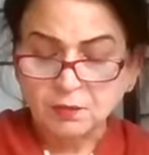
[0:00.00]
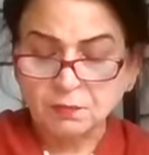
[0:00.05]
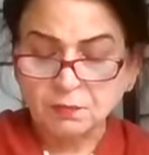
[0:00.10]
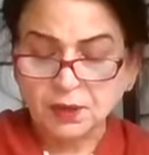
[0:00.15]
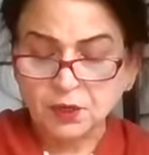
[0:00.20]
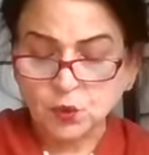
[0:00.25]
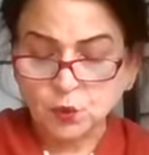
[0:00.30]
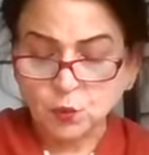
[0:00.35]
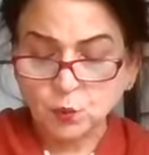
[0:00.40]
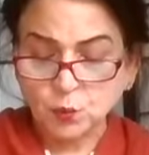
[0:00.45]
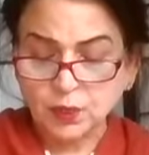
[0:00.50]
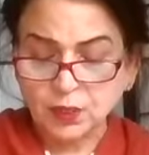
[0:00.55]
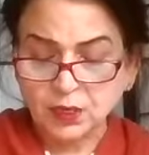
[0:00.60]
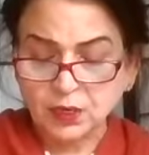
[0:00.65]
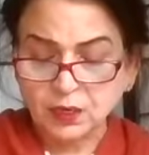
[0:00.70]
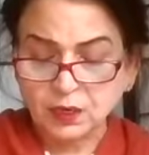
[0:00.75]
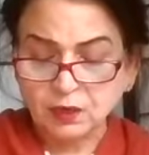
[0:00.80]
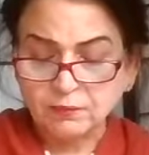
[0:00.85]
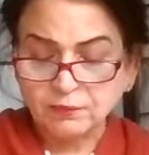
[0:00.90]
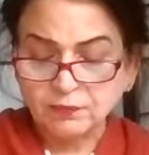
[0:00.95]
My
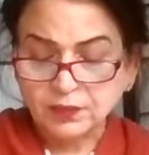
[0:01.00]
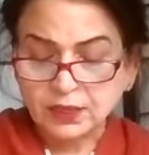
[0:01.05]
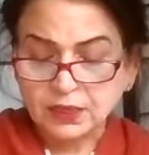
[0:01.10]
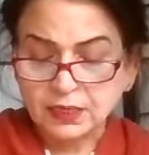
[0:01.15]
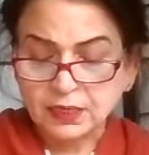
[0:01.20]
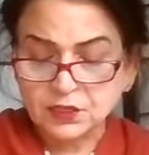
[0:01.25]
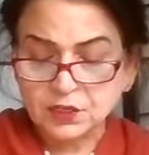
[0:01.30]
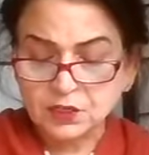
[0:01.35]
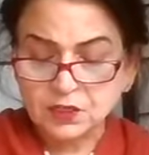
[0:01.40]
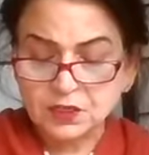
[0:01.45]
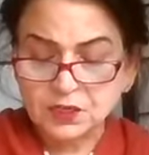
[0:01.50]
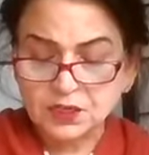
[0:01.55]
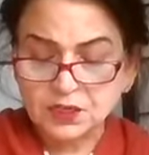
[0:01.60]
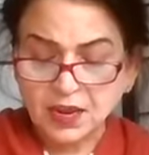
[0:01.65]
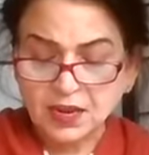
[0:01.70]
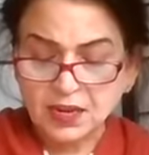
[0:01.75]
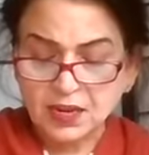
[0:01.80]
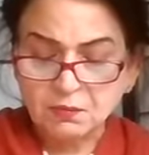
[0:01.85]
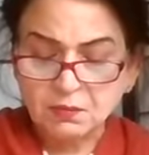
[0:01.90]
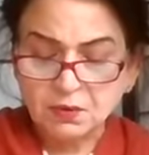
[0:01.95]
queen, it is a
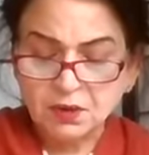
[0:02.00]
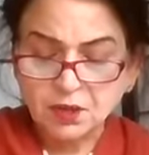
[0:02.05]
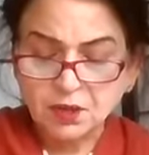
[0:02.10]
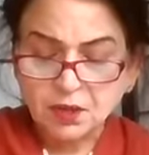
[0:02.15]
time